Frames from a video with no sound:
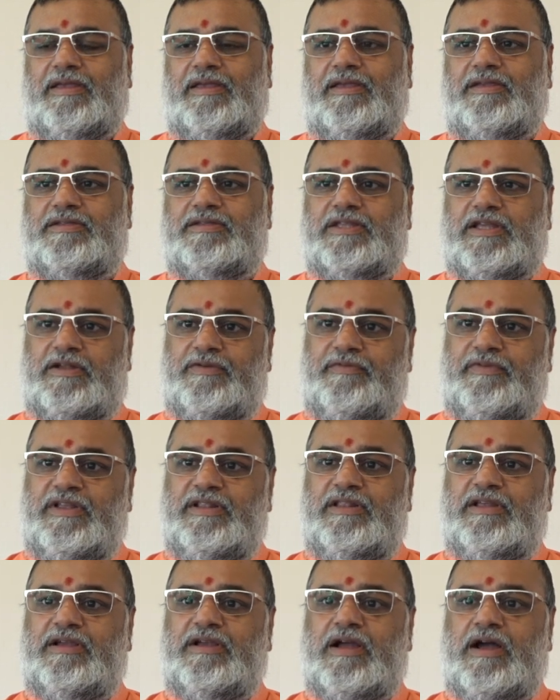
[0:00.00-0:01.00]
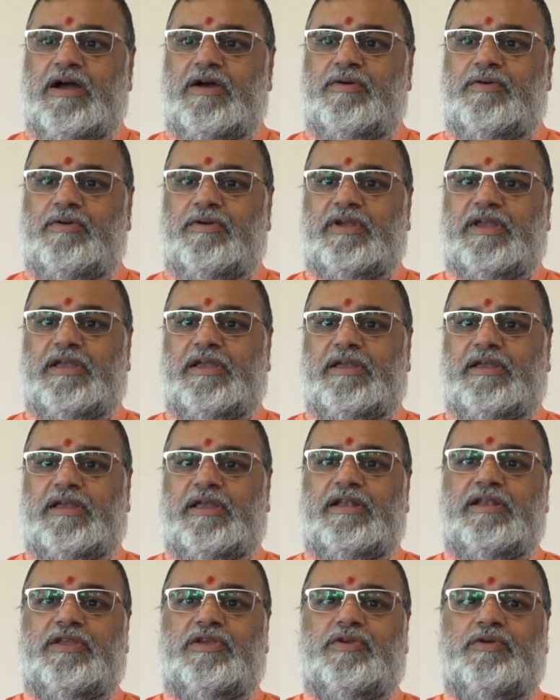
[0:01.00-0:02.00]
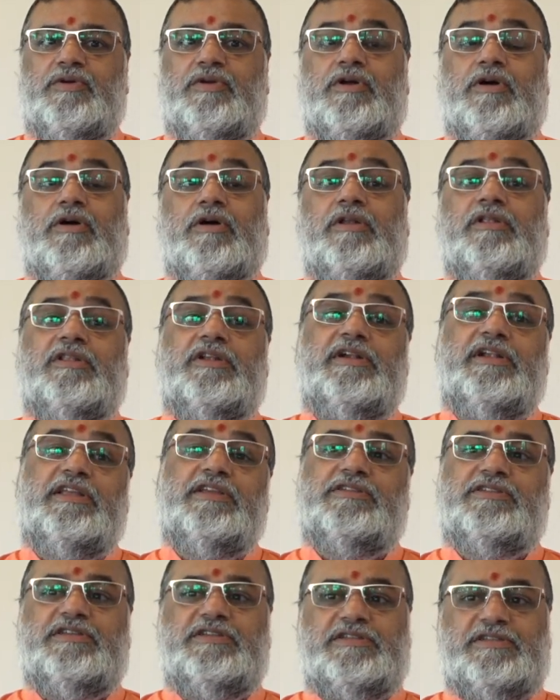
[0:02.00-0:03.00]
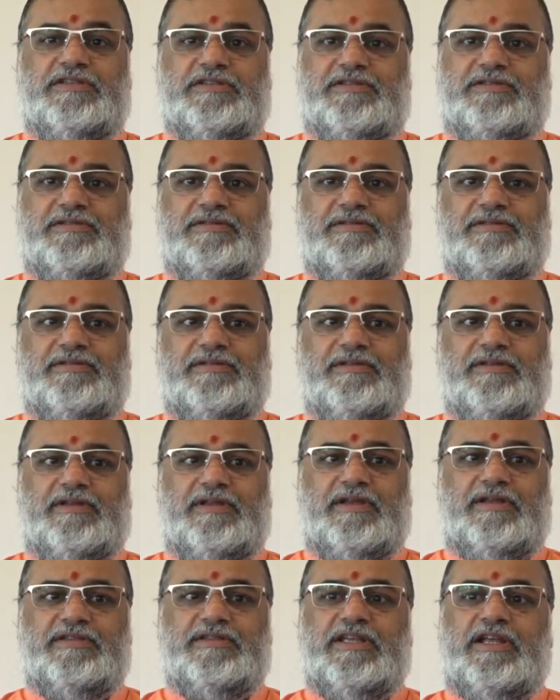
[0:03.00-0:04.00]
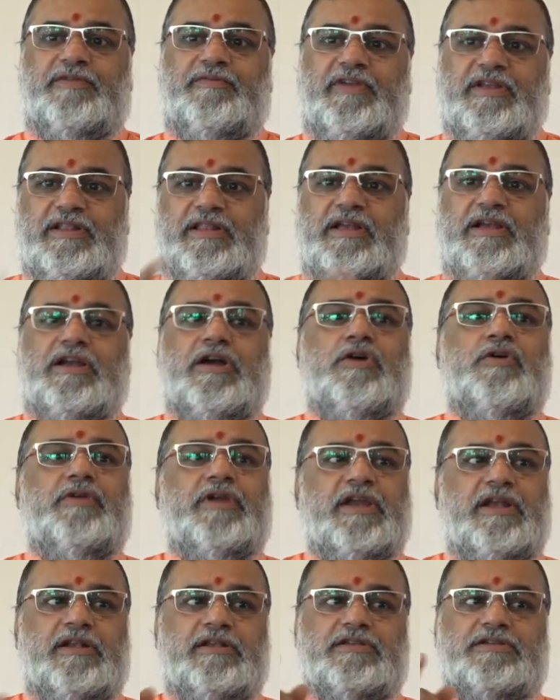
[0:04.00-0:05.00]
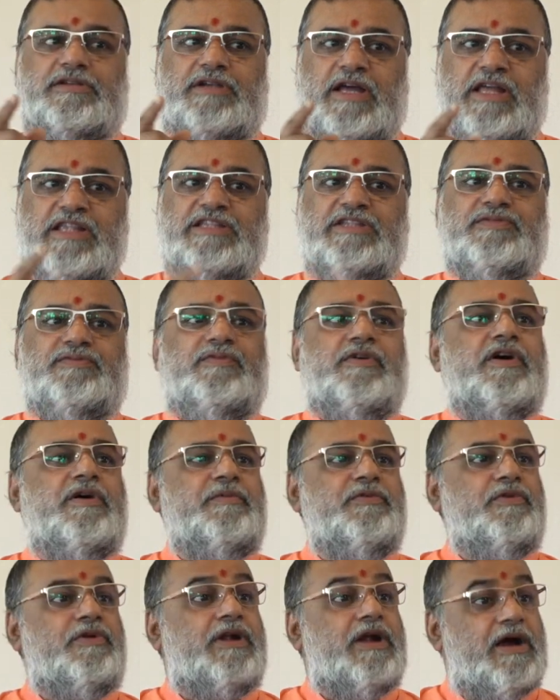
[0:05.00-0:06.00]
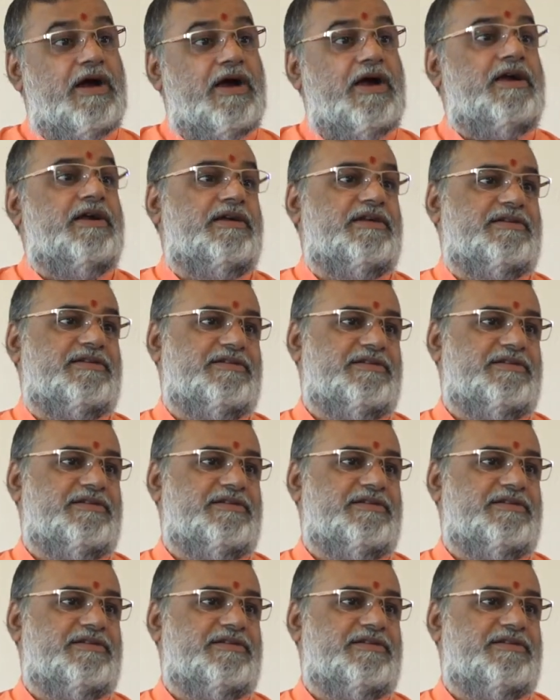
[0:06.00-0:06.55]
Serving the cow can cure all the diseases. Serving the cow can transform your heart.